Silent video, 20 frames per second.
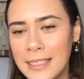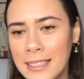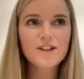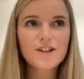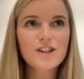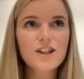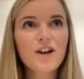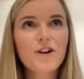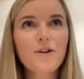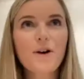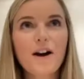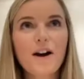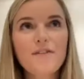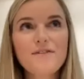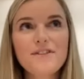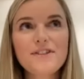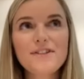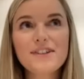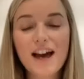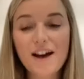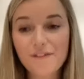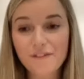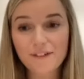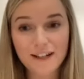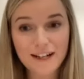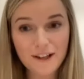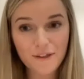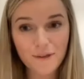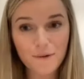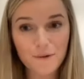So I've
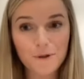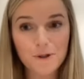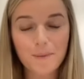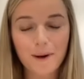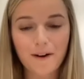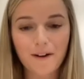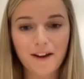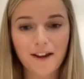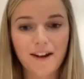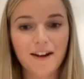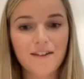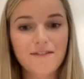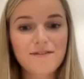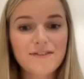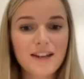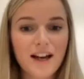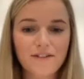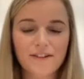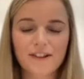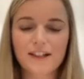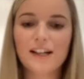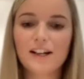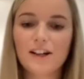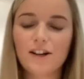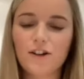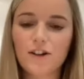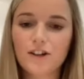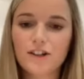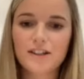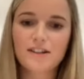definitely thought about it, and I've definitely
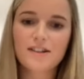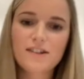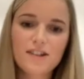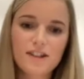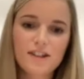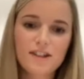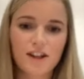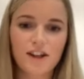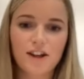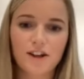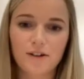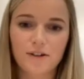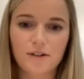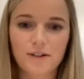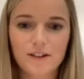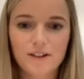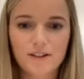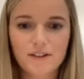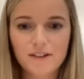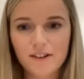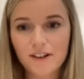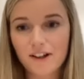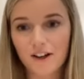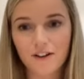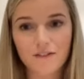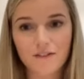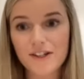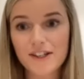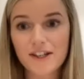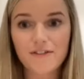looked into
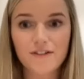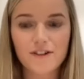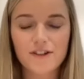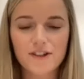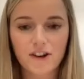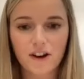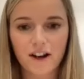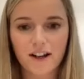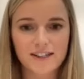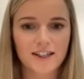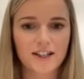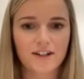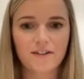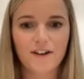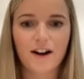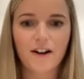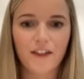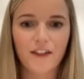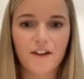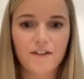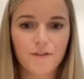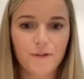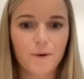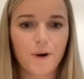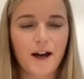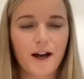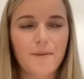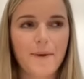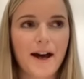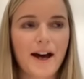kind of the different diets that are out there for
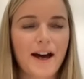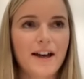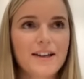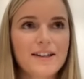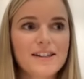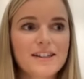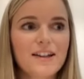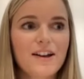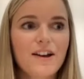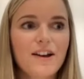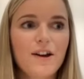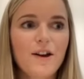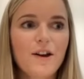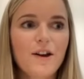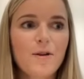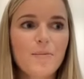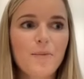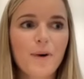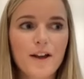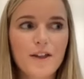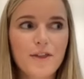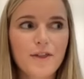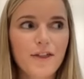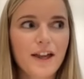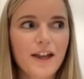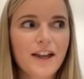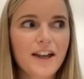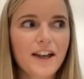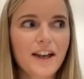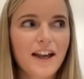MS. But I
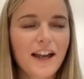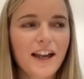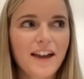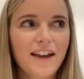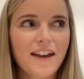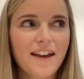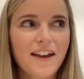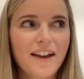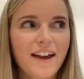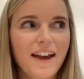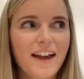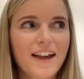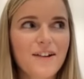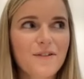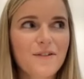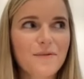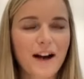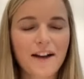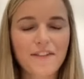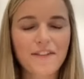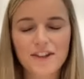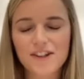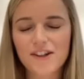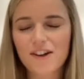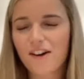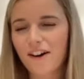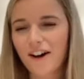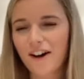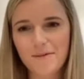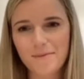think at the
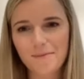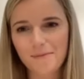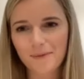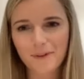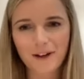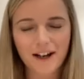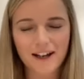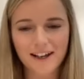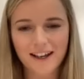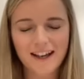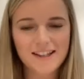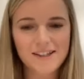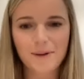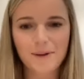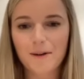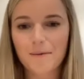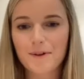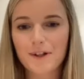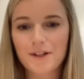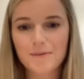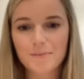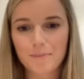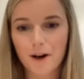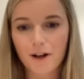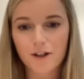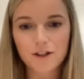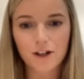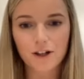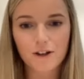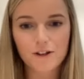time, I guess when it was
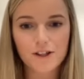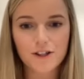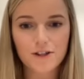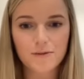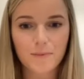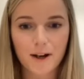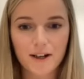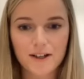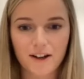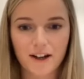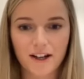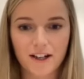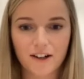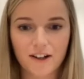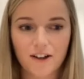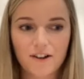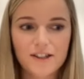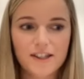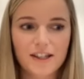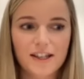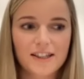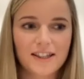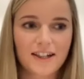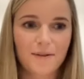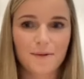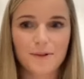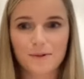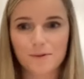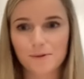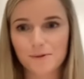much closer to my diagnosis and
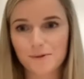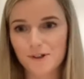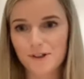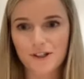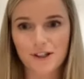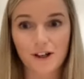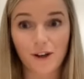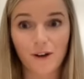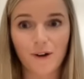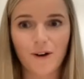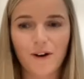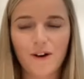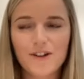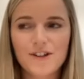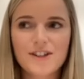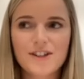it was all just a lot,